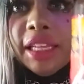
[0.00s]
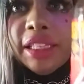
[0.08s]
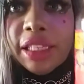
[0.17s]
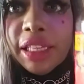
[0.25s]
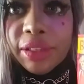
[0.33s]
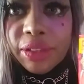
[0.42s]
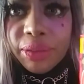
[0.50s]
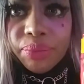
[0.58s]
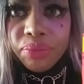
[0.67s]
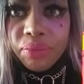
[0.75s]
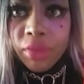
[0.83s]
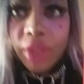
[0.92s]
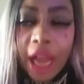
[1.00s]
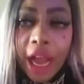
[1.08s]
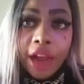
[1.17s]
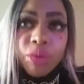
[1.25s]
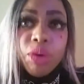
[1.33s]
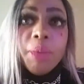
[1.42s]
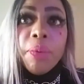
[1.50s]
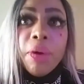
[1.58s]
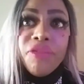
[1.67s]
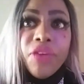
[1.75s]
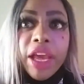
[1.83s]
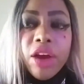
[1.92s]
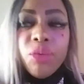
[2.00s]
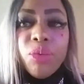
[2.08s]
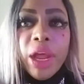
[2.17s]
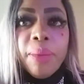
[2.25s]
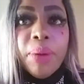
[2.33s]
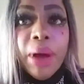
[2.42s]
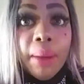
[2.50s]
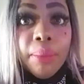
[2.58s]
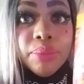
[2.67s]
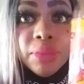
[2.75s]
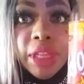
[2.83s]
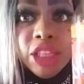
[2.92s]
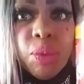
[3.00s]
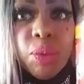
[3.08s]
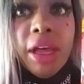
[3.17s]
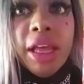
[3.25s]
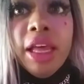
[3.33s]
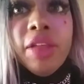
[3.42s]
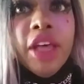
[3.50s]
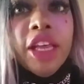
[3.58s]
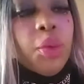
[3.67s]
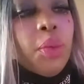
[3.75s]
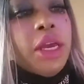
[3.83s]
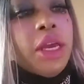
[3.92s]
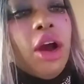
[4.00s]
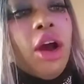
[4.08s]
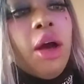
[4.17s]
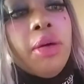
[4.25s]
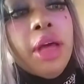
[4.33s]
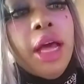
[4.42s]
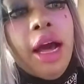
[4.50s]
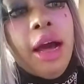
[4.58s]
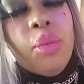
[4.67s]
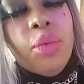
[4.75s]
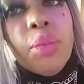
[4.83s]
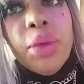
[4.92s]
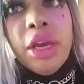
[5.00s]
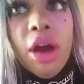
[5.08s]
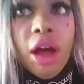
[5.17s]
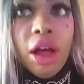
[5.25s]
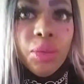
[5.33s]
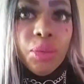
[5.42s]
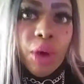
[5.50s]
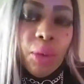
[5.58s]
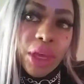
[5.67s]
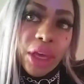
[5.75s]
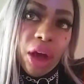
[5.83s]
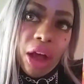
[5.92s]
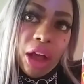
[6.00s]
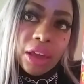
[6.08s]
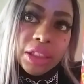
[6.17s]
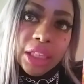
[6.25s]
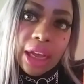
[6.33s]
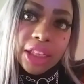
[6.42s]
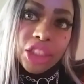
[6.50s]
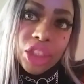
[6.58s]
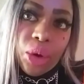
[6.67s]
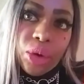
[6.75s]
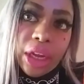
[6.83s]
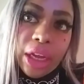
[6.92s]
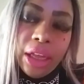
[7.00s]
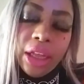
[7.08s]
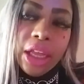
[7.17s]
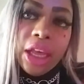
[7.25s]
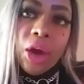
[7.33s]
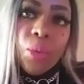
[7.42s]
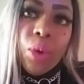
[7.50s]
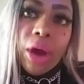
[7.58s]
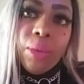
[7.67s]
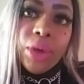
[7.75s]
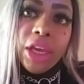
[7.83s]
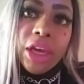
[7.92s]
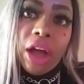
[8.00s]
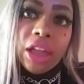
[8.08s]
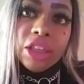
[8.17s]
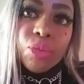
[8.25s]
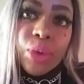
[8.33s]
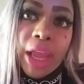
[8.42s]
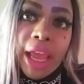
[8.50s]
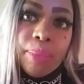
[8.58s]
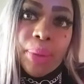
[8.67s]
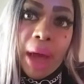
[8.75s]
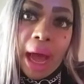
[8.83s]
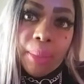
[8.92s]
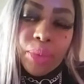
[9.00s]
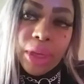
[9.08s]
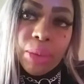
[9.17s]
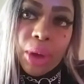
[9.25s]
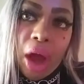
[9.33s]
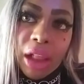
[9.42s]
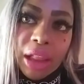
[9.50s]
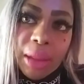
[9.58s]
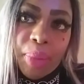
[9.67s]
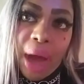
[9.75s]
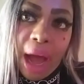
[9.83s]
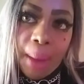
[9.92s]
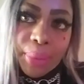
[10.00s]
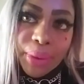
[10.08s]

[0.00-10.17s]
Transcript: cents. I grew up on Faygo Red Pop. That's what we called, what we called soda. What we called it Red Pop. We would call it pop.